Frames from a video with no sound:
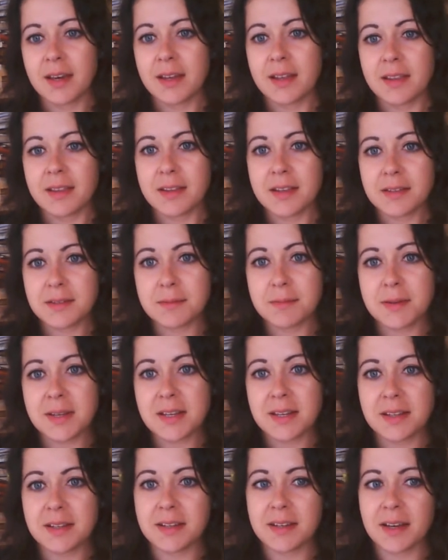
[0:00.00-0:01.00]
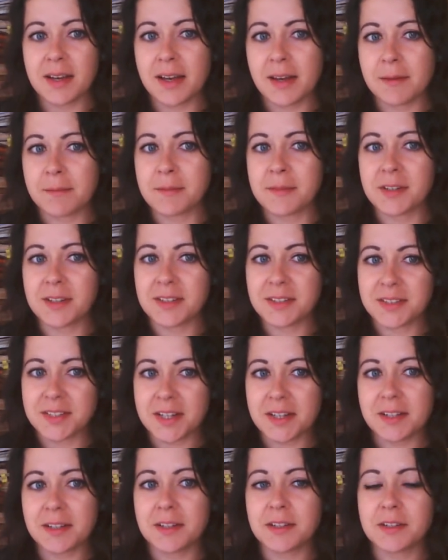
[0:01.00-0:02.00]
This week I'm going to
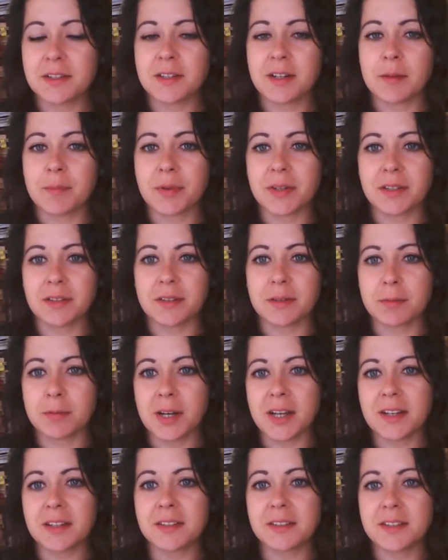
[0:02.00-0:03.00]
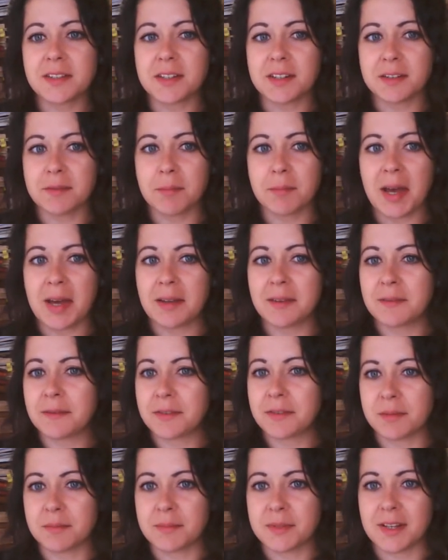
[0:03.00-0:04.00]
tell you about a wild young man
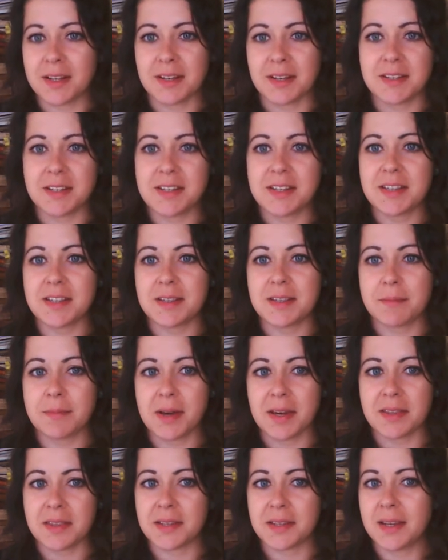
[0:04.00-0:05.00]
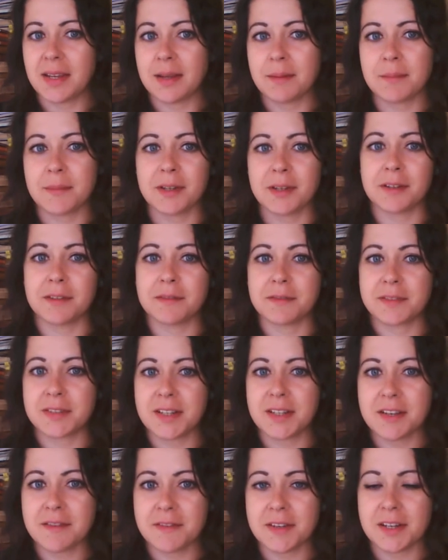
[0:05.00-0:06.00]
from Dundee by the name of
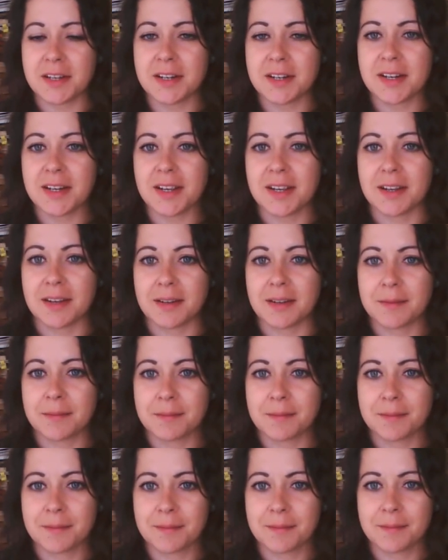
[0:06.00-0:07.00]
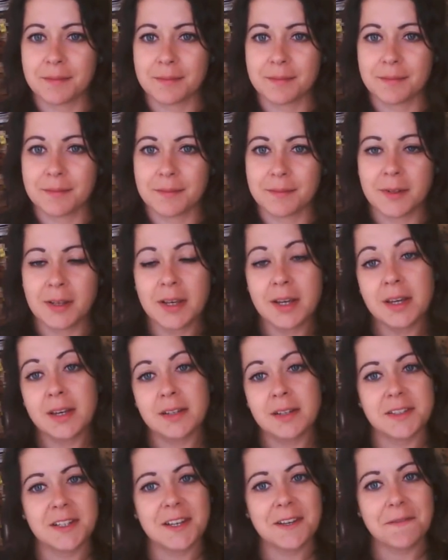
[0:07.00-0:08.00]
Davy Gray.
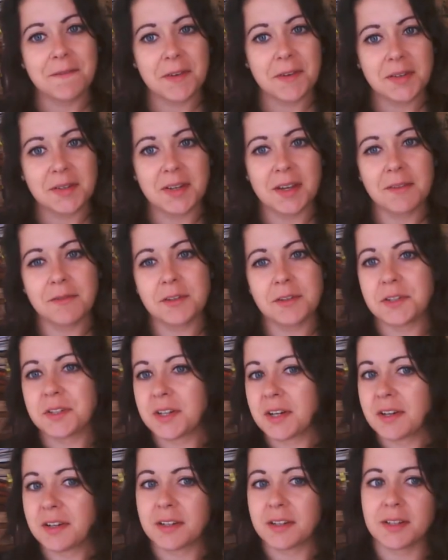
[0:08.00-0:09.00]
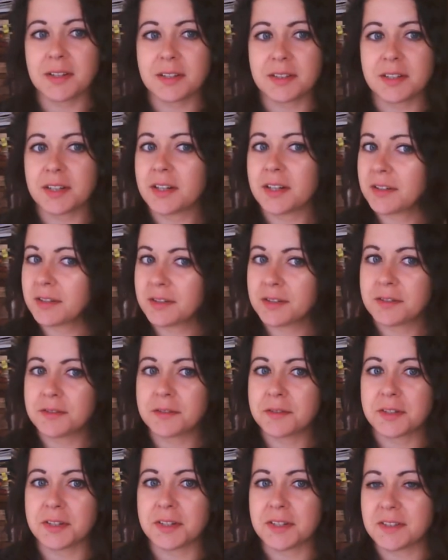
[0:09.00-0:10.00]
Davy never darkened a kirk
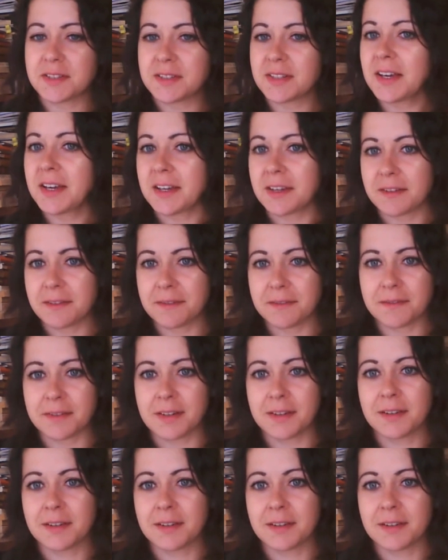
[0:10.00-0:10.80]
door in his life.